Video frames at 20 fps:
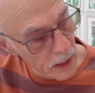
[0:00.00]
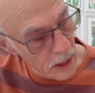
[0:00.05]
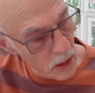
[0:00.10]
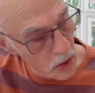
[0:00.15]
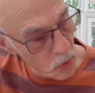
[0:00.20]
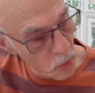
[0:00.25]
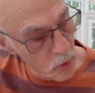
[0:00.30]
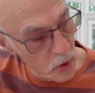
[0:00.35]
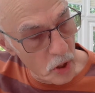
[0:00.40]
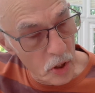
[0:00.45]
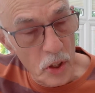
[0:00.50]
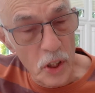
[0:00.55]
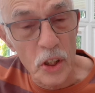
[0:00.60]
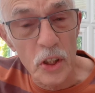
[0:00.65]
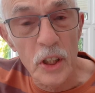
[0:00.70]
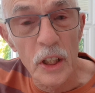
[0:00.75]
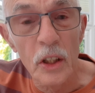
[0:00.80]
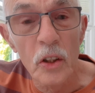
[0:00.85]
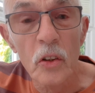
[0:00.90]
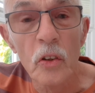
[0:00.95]
this, which is a
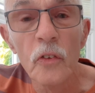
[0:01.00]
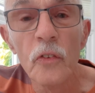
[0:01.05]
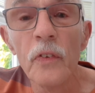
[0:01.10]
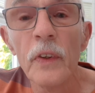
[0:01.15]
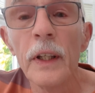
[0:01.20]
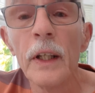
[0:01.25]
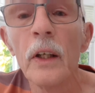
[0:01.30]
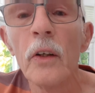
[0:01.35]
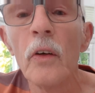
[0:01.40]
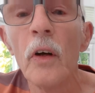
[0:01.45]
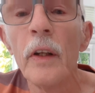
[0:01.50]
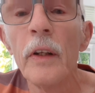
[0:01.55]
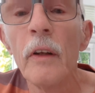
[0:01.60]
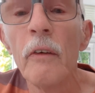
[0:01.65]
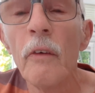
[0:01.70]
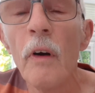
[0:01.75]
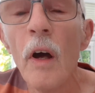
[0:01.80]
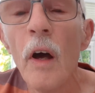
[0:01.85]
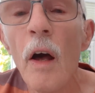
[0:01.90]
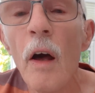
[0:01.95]
single finger on
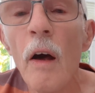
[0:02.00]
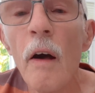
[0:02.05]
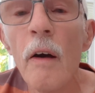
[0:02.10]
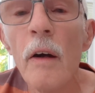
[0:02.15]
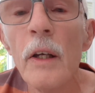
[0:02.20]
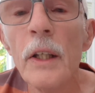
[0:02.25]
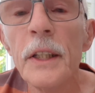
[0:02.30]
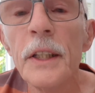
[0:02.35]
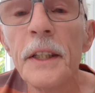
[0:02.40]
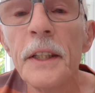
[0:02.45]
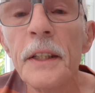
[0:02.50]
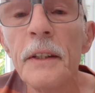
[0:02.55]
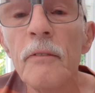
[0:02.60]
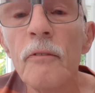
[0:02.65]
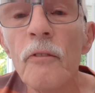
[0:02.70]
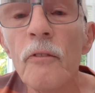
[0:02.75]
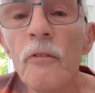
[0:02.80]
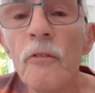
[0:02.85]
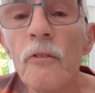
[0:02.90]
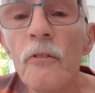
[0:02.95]
the
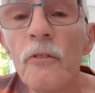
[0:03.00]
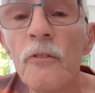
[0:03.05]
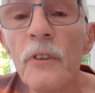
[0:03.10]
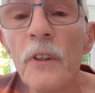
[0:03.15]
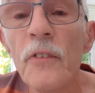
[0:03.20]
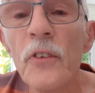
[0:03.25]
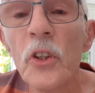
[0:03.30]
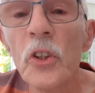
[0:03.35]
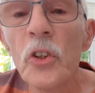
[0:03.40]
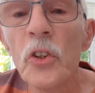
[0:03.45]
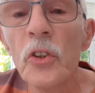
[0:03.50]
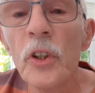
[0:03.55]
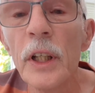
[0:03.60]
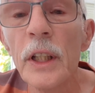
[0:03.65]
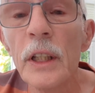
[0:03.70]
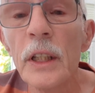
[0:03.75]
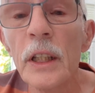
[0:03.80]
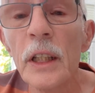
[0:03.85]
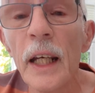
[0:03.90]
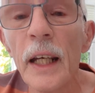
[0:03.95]
fifth
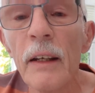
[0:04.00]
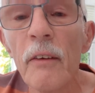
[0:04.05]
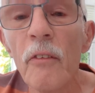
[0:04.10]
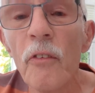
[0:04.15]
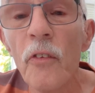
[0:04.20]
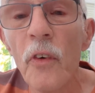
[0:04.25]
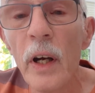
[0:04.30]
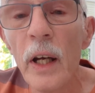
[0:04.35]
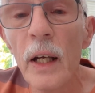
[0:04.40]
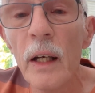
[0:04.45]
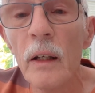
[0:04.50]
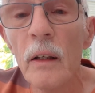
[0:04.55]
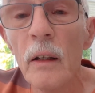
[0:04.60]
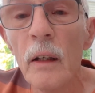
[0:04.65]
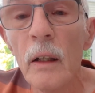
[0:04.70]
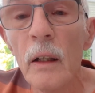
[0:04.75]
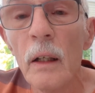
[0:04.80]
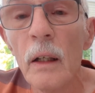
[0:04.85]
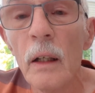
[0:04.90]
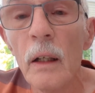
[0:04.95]
string, second fret.
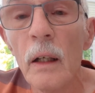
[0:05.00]
That's